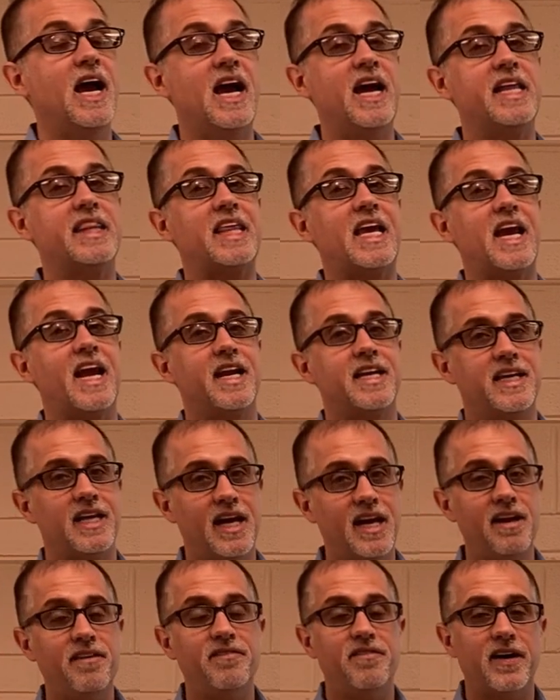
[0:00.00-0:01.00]
and they
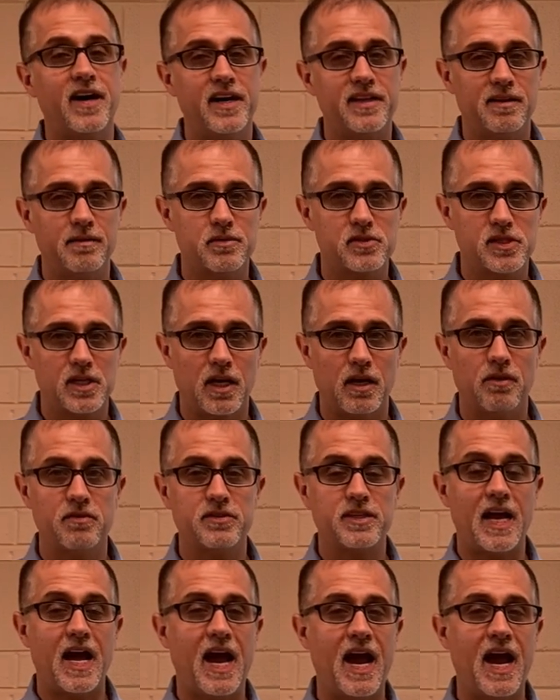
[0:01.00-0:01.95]
identify themselves